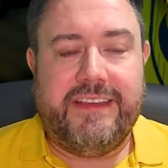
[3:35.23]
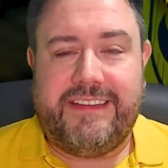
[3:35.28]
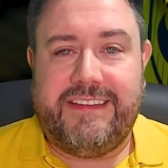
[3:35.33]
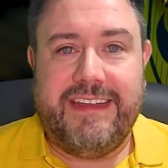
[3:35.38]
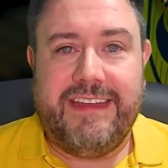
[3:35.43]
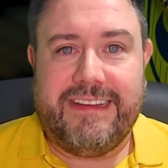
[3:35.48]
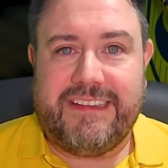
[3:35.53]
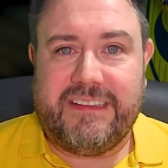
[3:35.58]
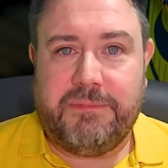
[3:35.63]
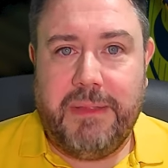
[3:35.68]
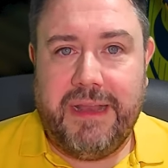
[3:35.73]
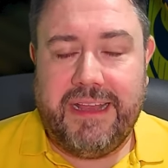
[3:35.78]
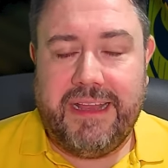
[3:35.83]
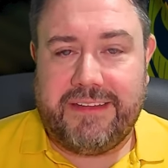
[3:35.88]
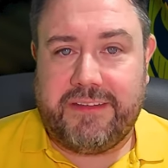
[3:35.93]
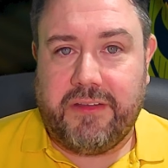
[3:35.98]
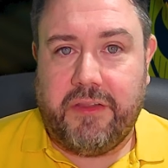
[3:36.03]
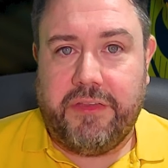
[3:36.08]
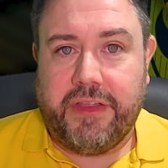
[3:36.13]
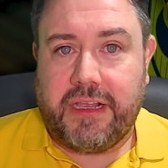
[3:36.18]
6
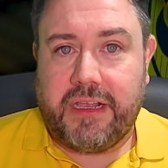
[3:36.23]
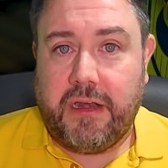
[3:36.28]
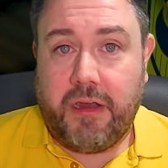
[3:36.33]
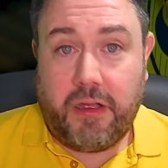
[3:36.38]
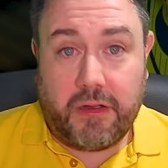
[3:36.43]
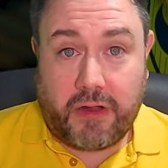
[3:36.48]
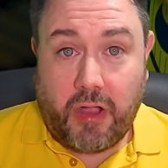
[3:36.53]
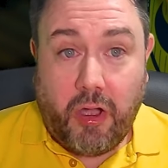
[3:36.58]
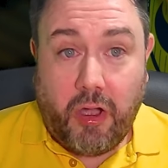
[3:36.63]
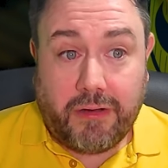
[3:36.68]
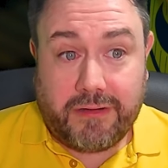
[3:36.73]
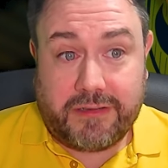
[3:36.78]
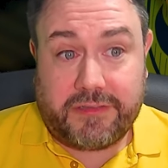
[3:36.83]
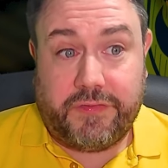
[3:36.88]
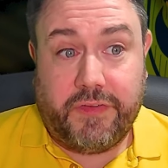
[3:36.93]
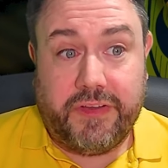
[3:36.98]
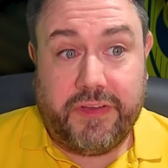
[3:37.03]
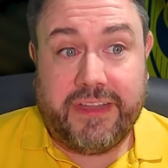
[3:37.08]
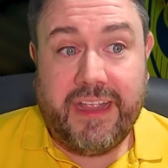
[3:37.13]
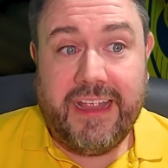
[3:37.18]
minutes on the clock,
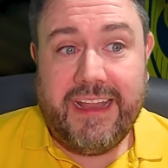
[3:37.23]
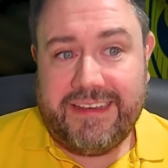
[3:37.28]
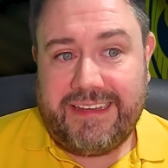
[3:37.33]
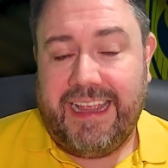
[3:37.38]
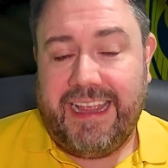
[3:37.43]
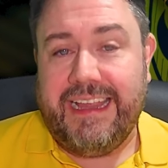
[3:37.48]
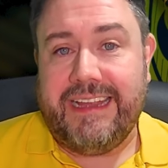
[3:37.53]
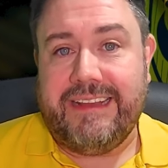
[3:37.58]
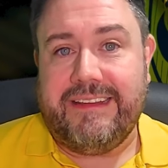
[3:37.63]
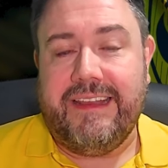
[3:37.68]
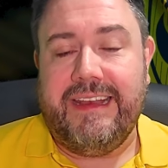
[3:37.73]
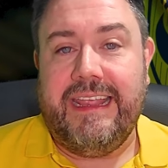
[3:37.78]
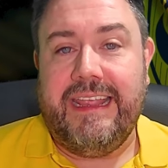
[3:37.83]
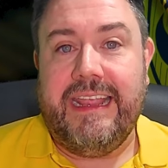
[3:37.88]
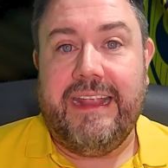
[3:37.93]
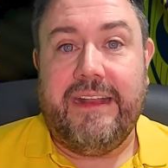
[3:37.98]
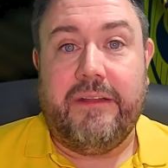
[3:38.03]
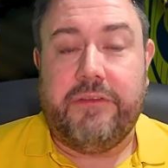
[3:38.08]
Oxford take the lead.